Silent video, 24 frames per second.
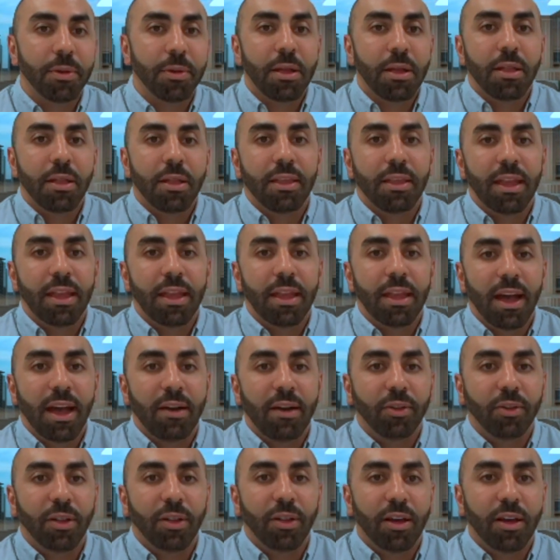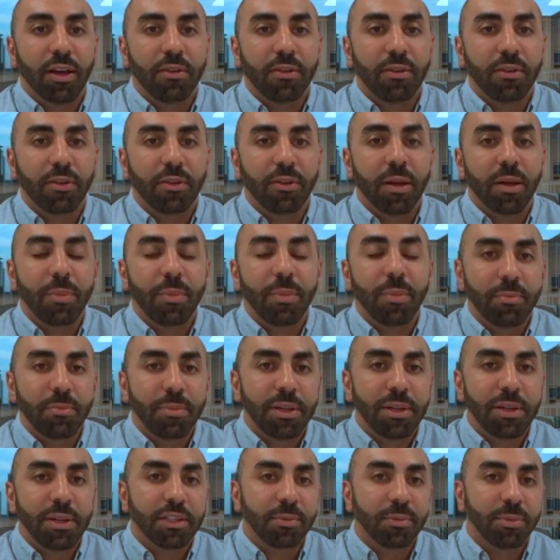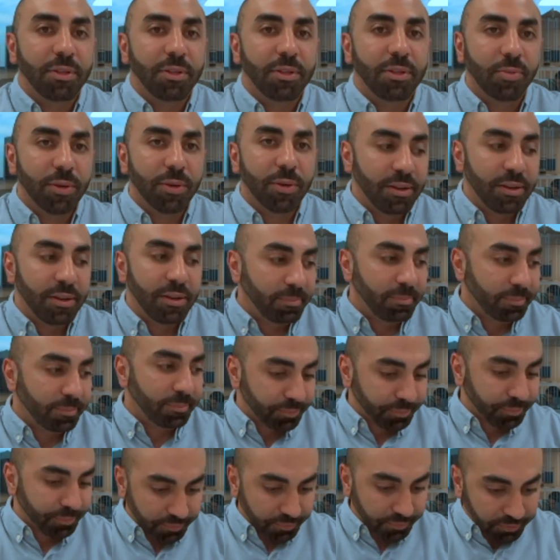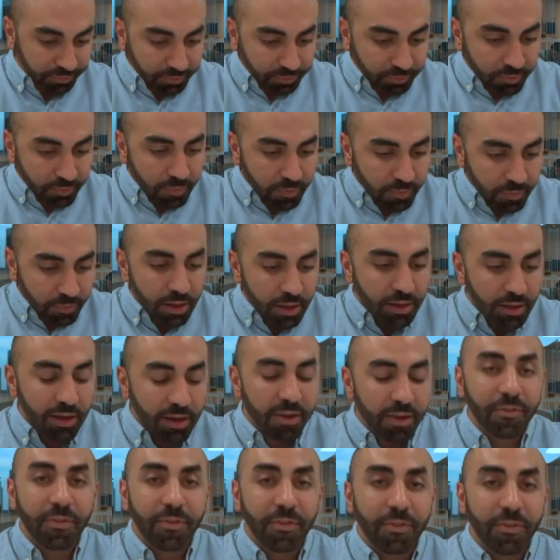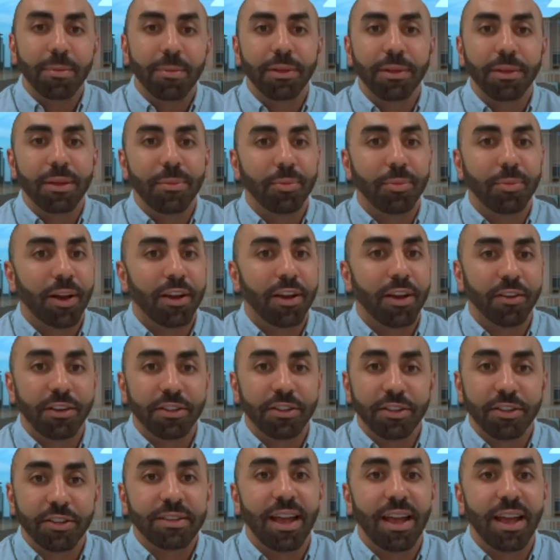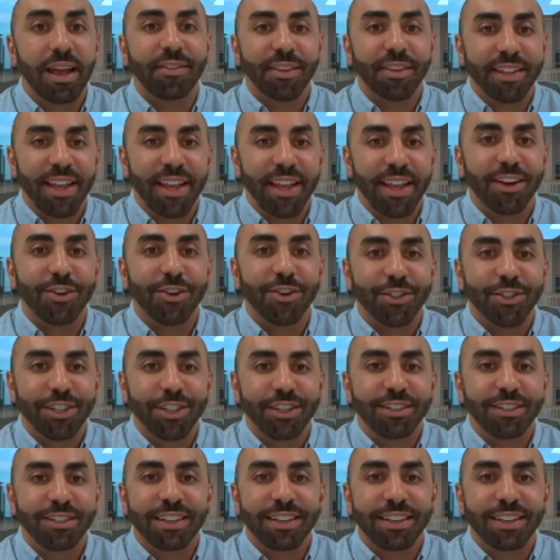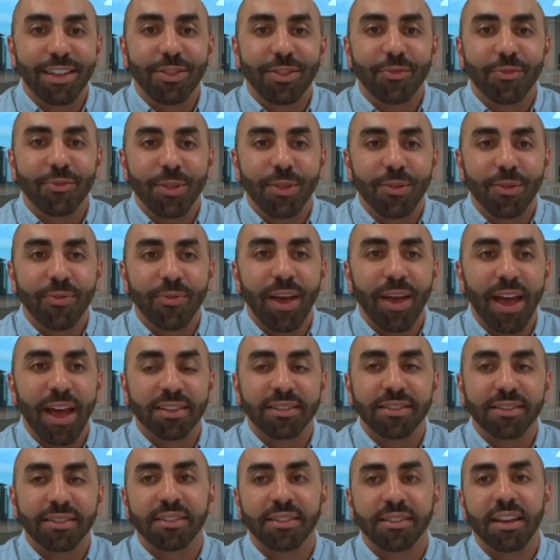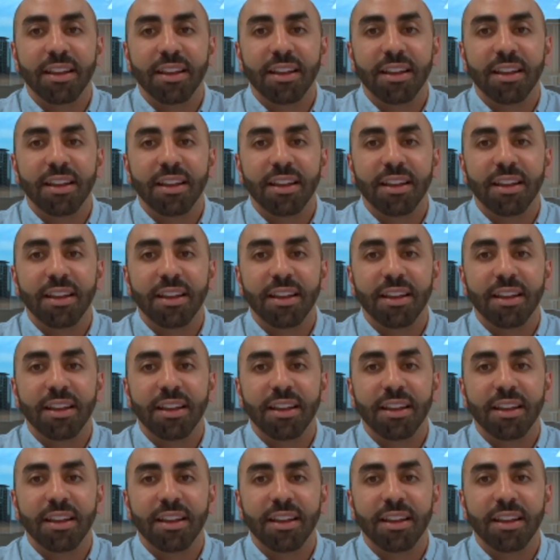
they have a lot of commitments between family, prayer, and just having the energy to get through the fast.